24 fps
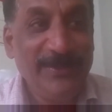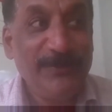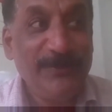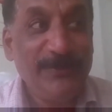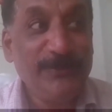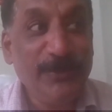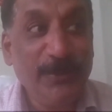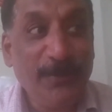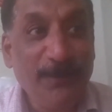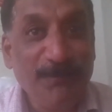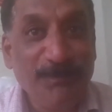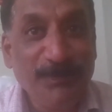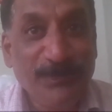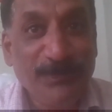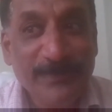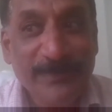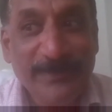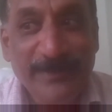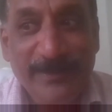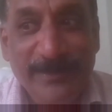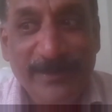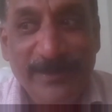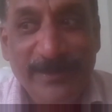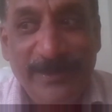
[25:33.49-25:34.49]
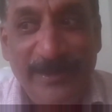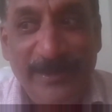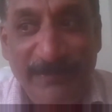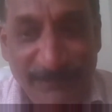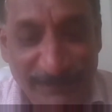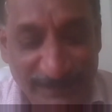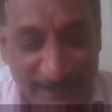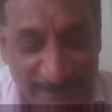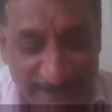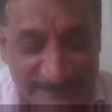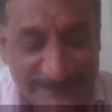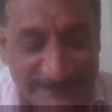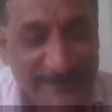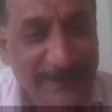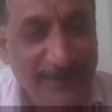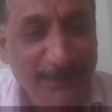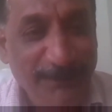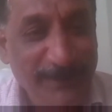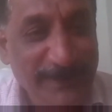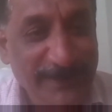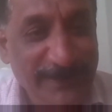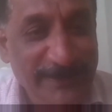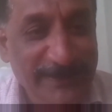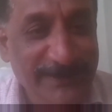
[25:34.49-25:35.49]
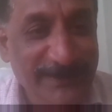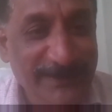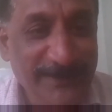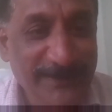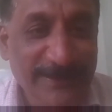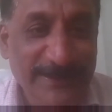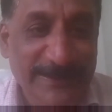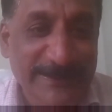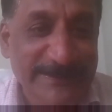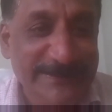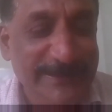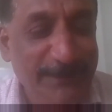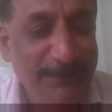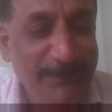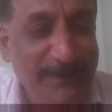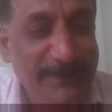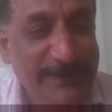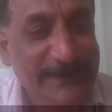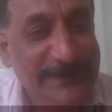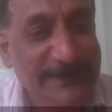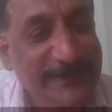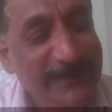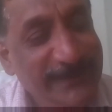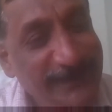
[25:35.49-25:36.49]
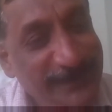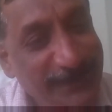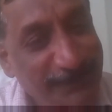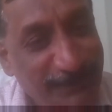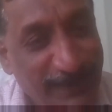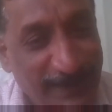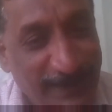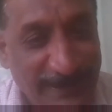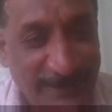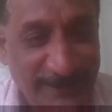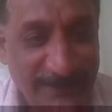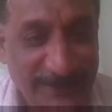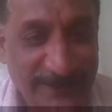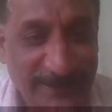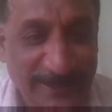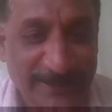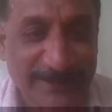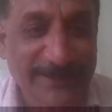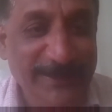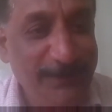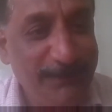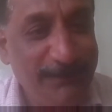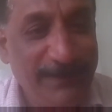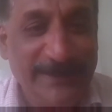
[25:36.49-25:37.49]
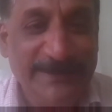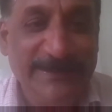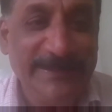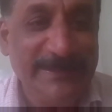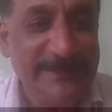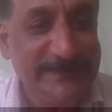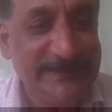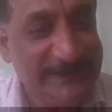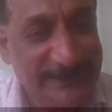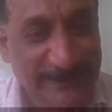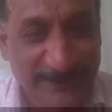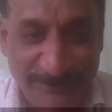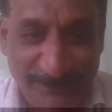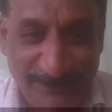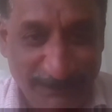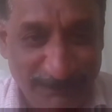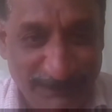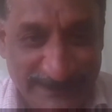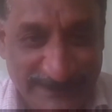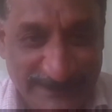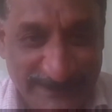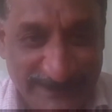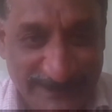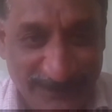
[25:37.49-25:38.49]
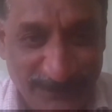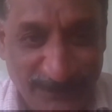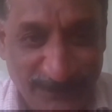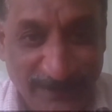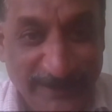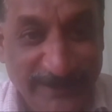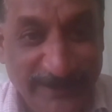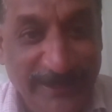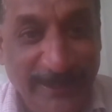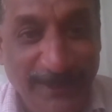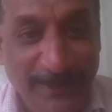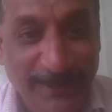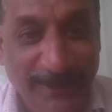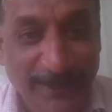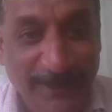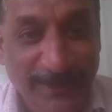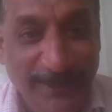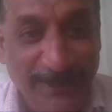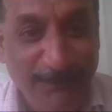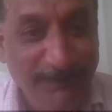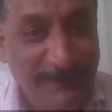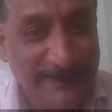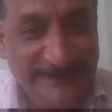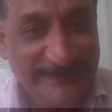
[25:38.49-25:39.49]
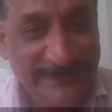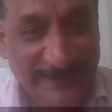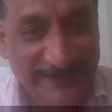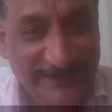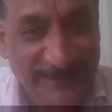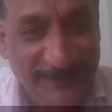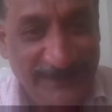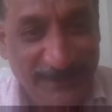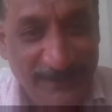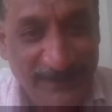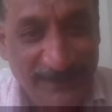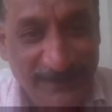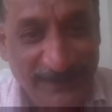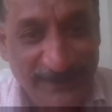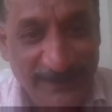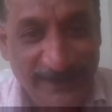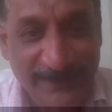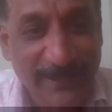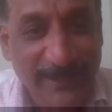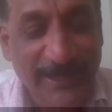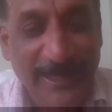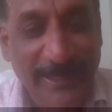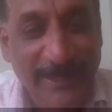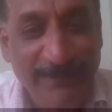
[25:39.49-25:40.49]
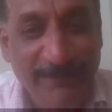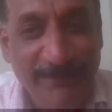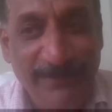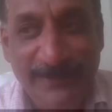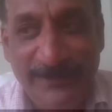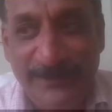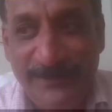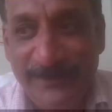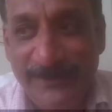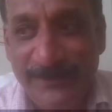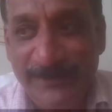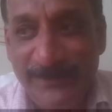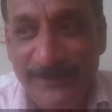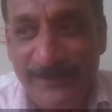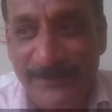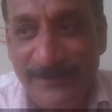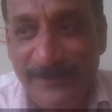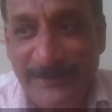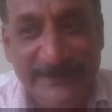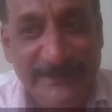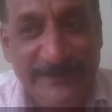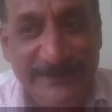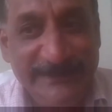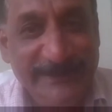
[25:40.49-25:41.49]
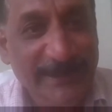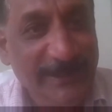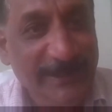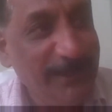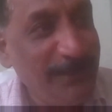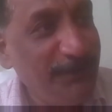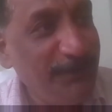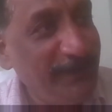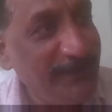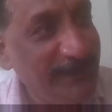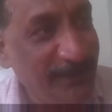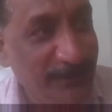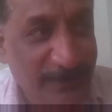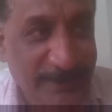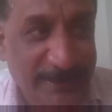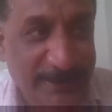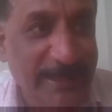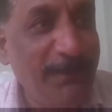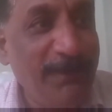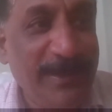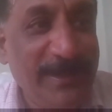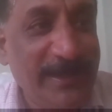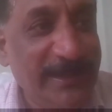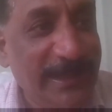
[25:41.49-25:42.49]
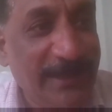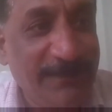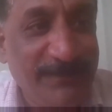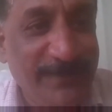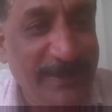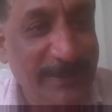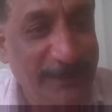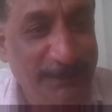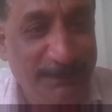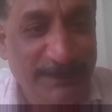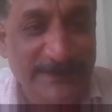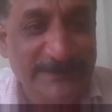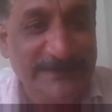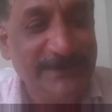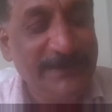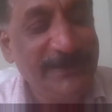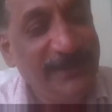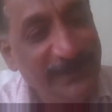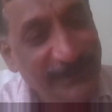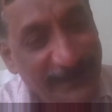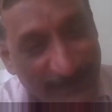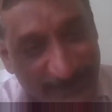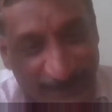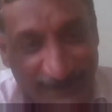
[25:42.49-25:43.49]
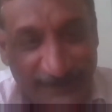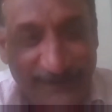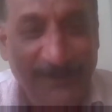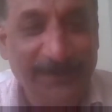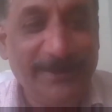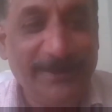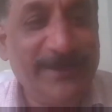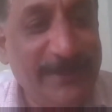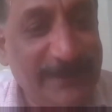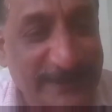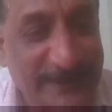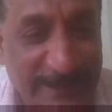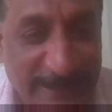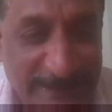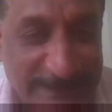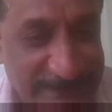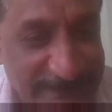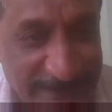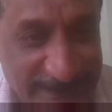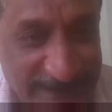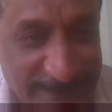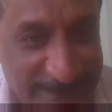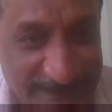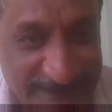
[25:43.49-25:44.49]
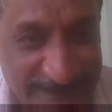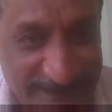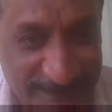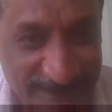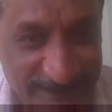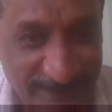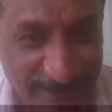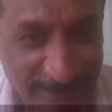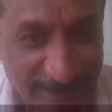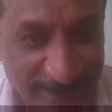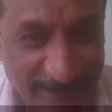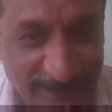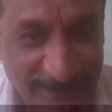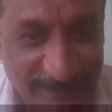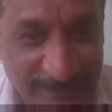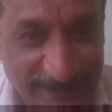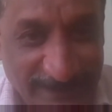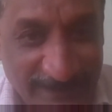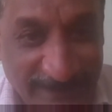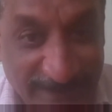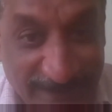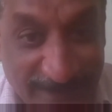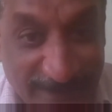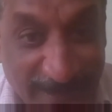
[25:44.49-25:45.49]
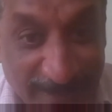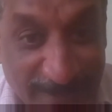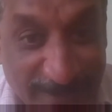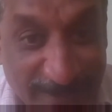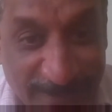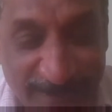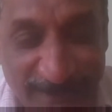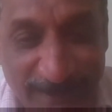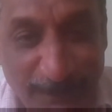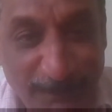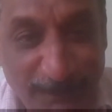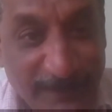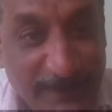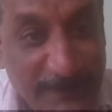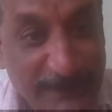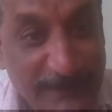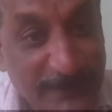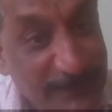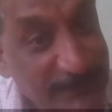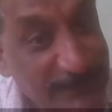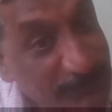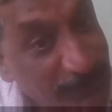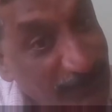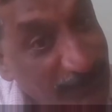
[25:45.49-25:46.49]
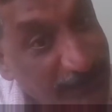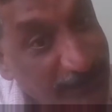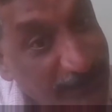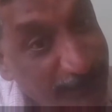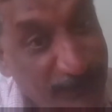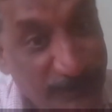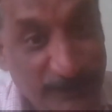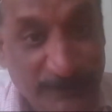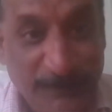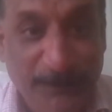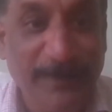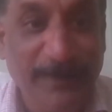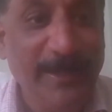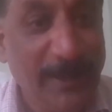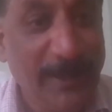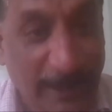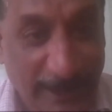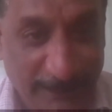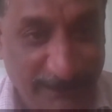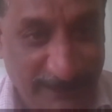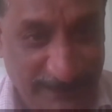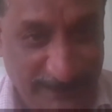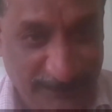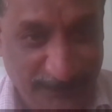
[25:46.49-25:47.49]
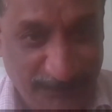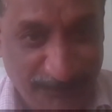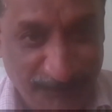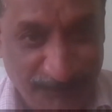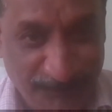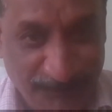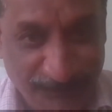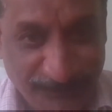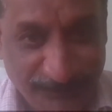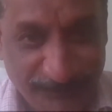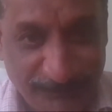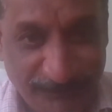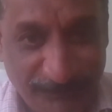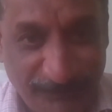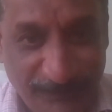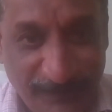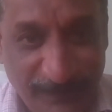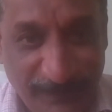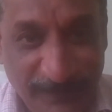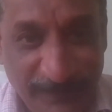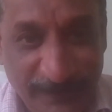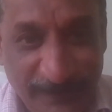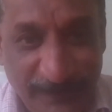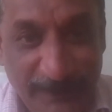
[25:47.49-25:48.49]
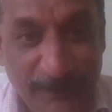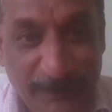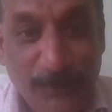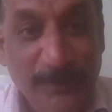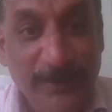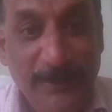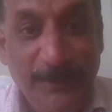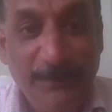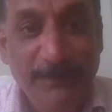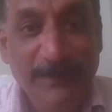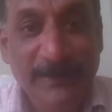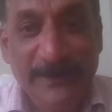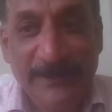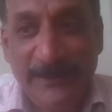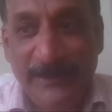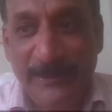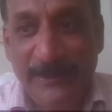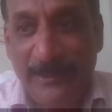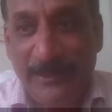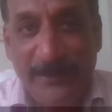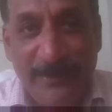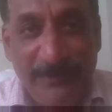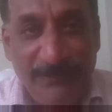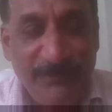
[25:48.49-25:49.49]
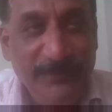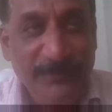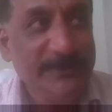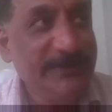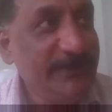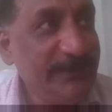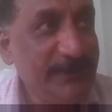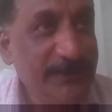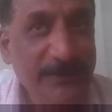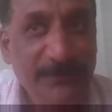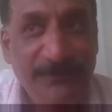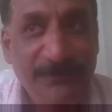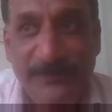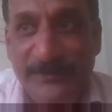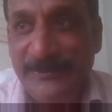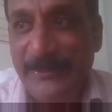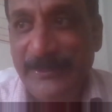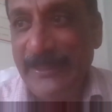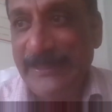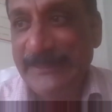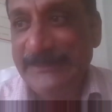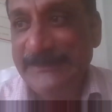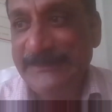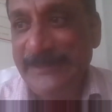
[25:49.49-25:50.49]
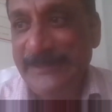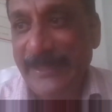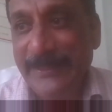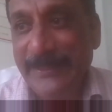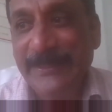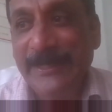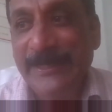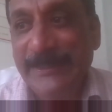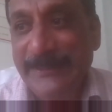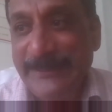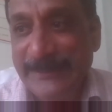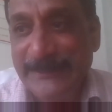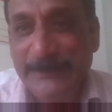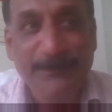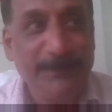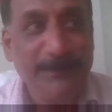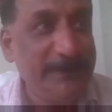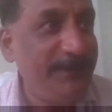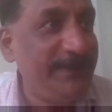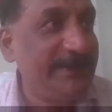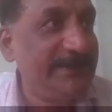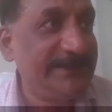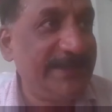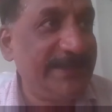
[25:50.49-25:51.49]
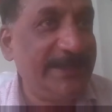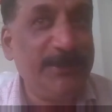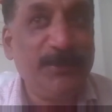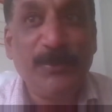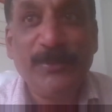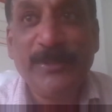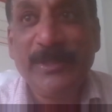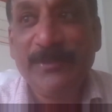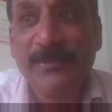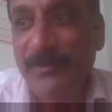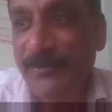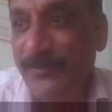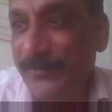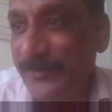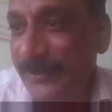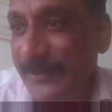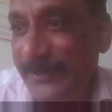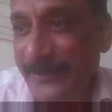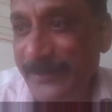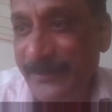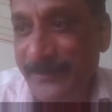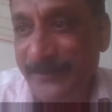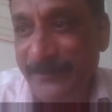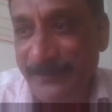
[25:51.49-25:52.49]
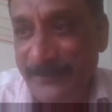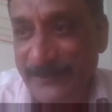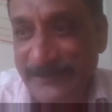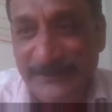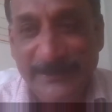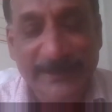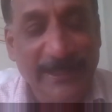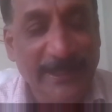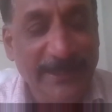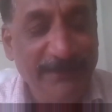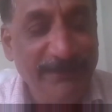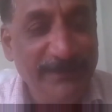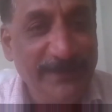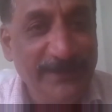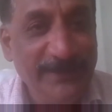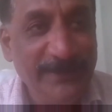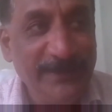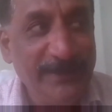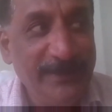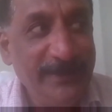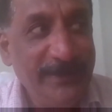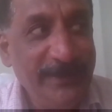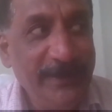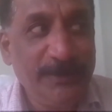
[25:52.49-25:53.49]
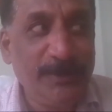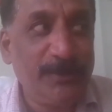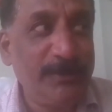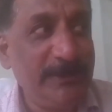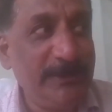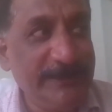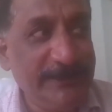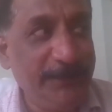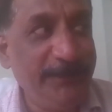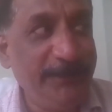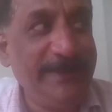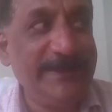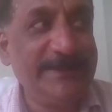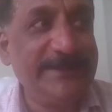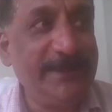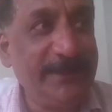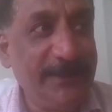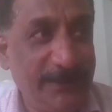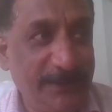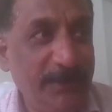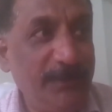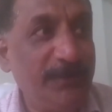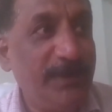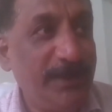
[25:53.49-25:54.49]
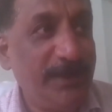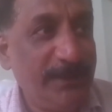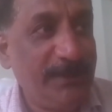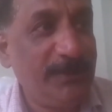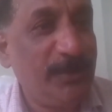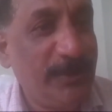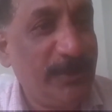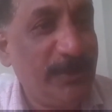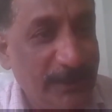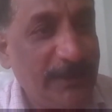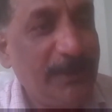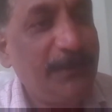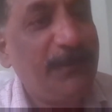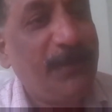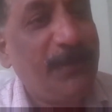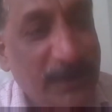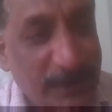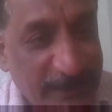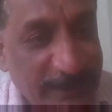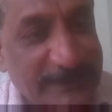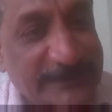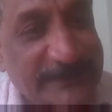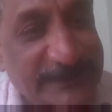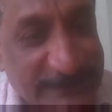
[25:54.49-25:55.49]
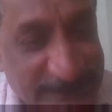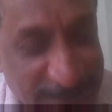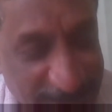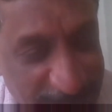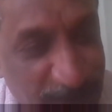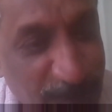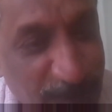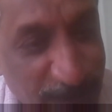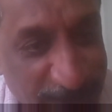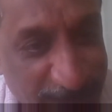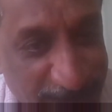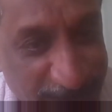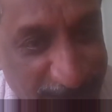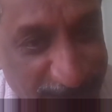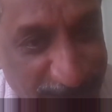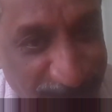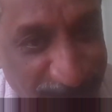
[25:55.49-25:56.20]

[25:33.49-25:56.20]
So if there is a limitation, it is limitation in the mind and the imagination of a person. What can be said in a language is decided by the vocabulary of that person and the content that he has in his head. That limitation is not imposed by language. It only, if you say like, see, I can't express because I don't have a word in this language, it only speaks that you are ignorant about an existing word.